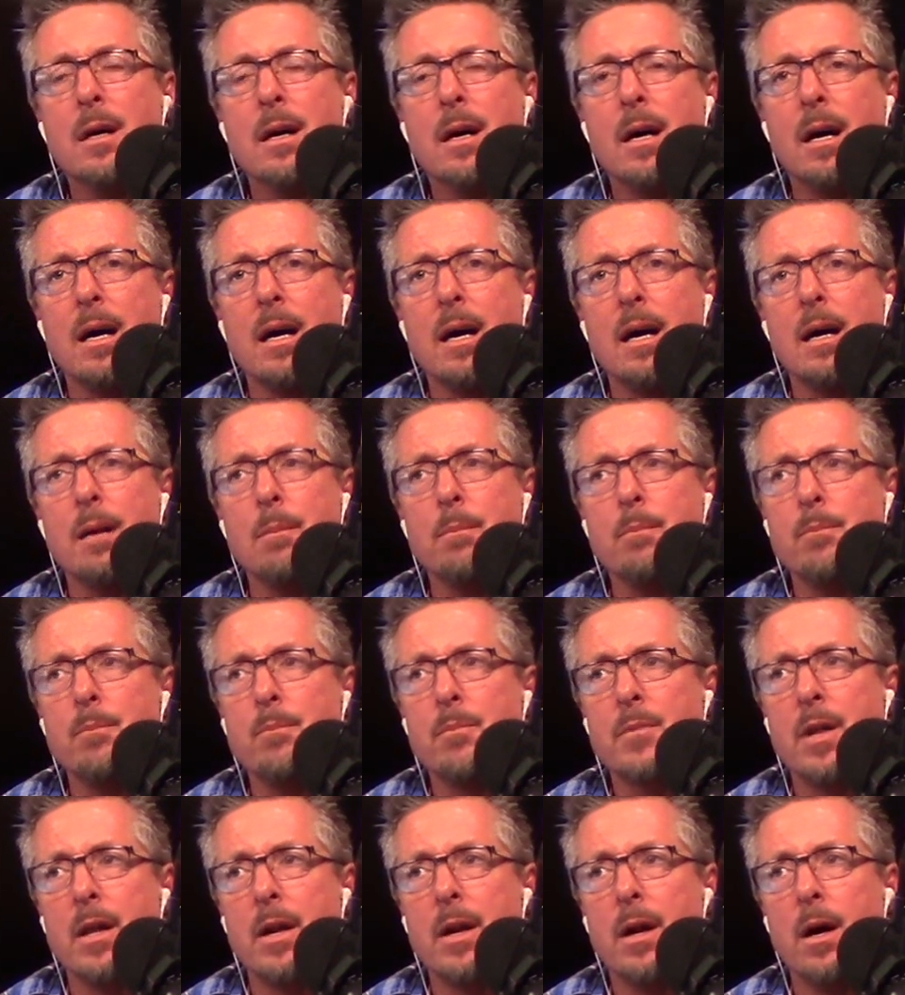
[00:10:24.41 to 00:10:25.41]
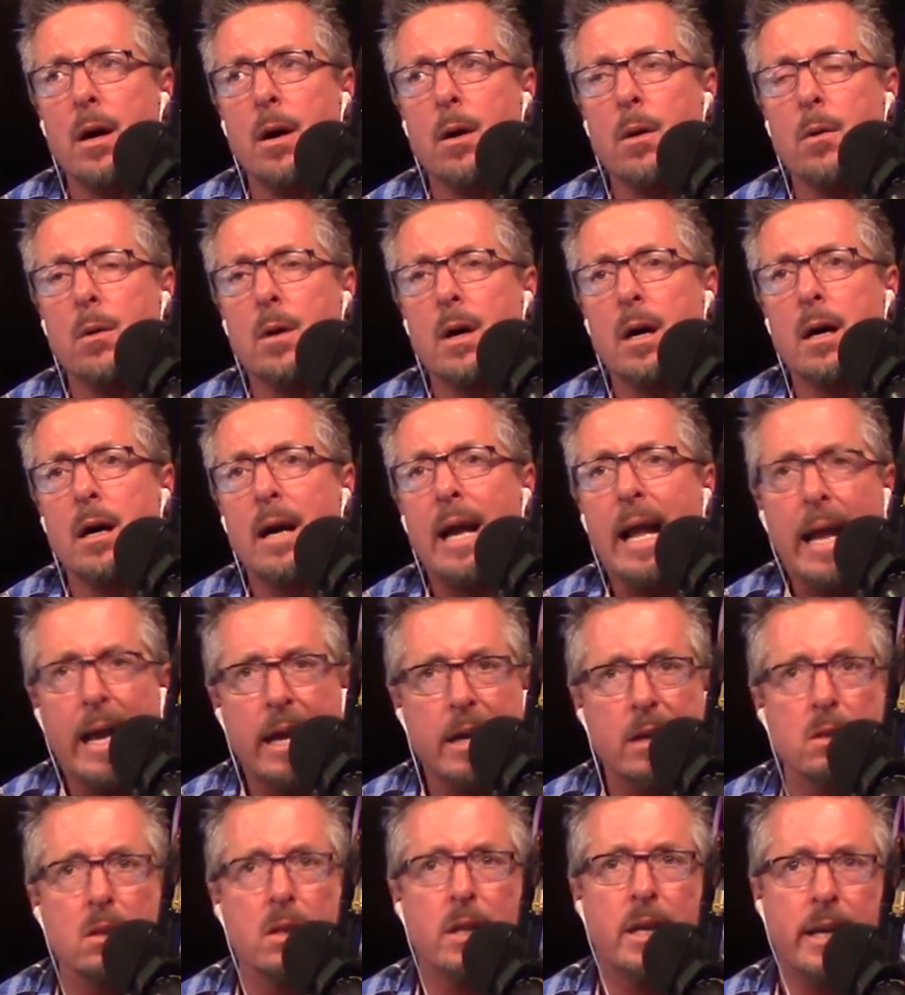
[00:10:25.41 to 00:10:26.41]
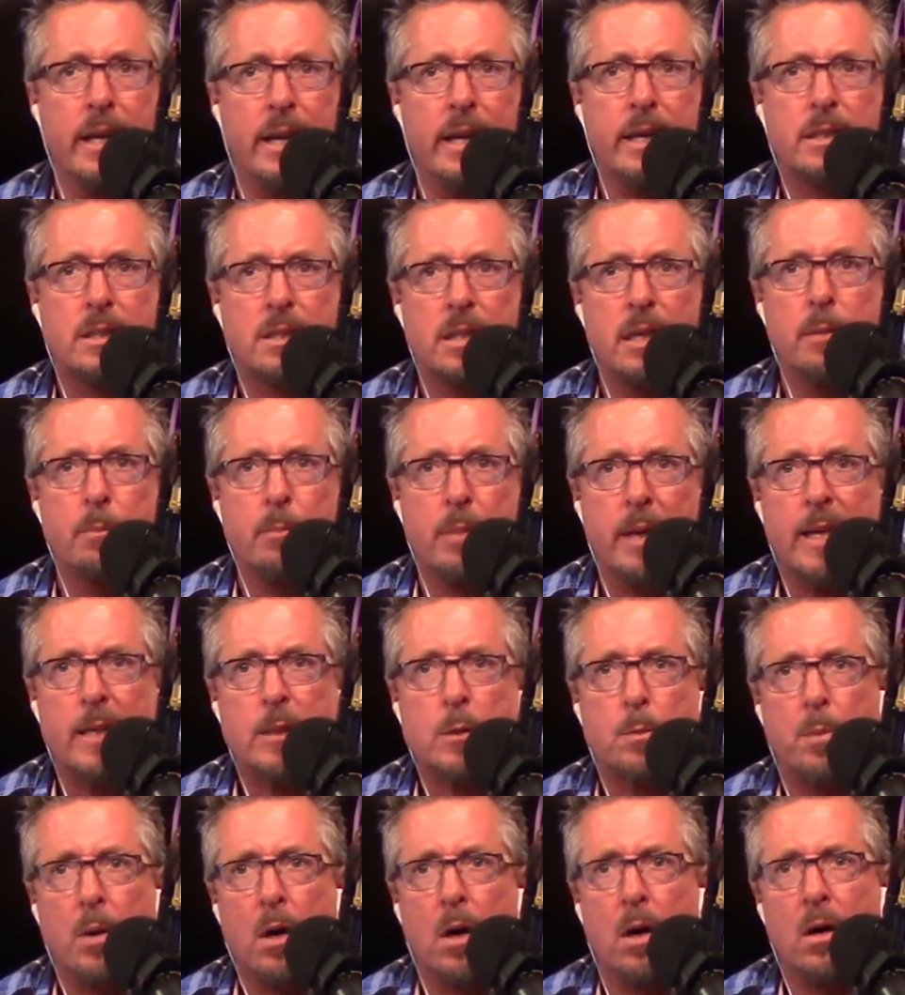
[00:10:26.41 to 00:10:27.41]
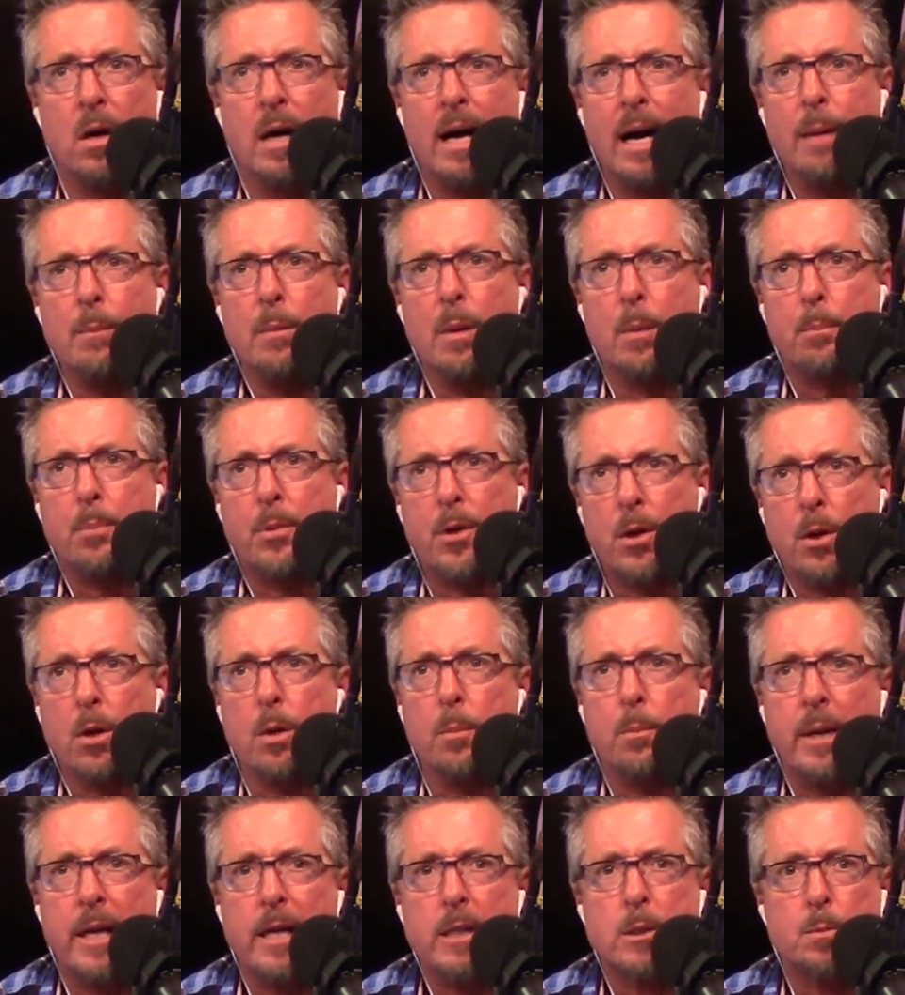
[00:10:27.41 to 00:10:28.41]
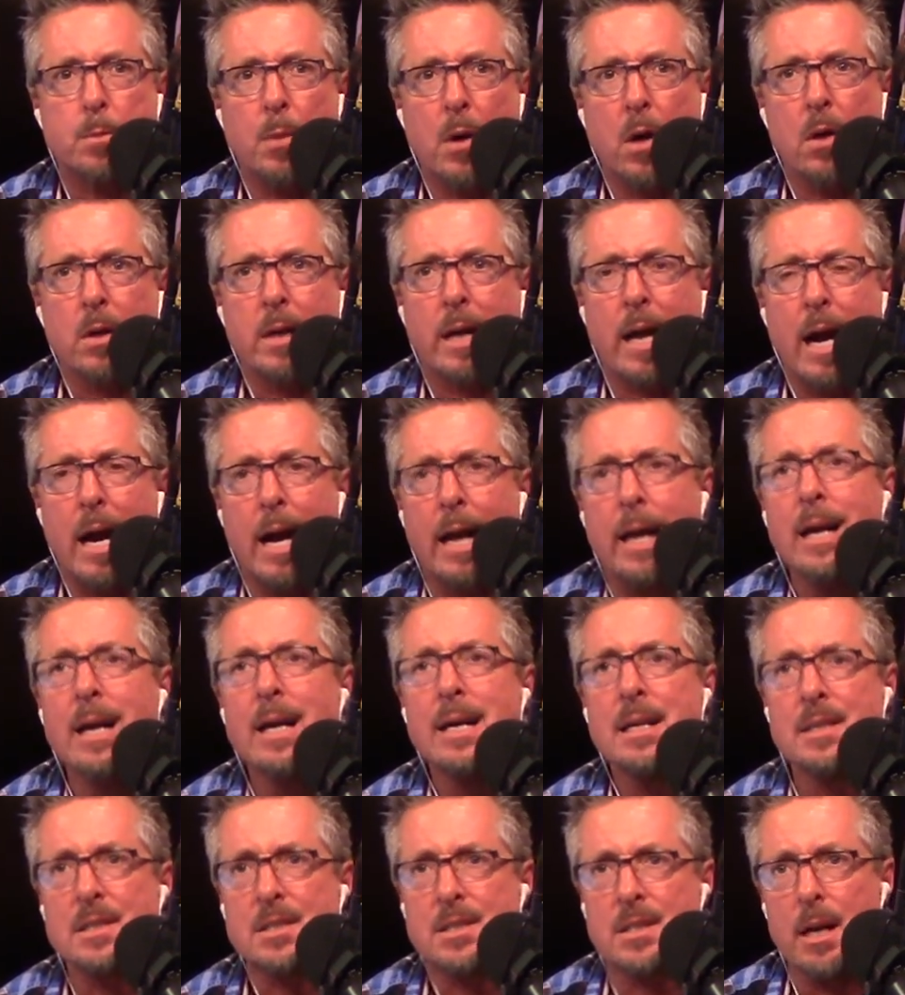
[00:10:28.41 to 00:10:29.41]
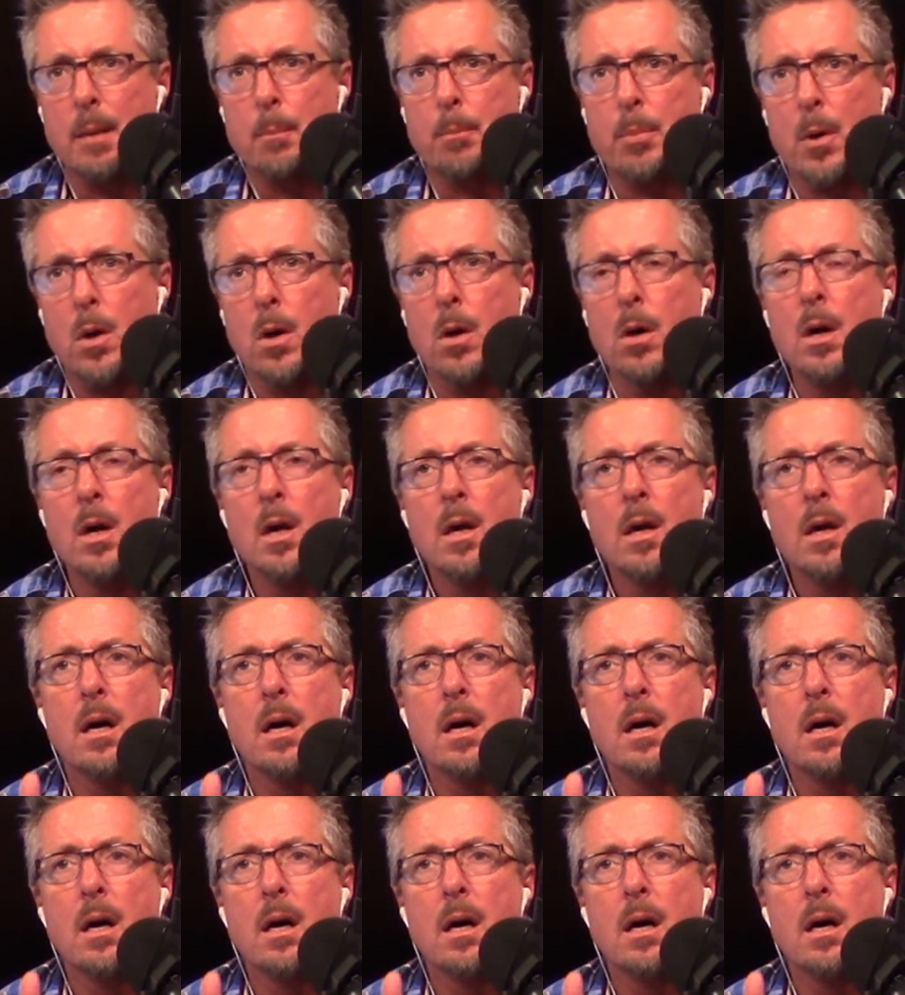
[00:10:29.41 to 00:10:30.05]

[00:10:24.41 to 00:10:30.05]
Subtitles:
Analytics in baseball. I'm a pure baseball guy. Simple.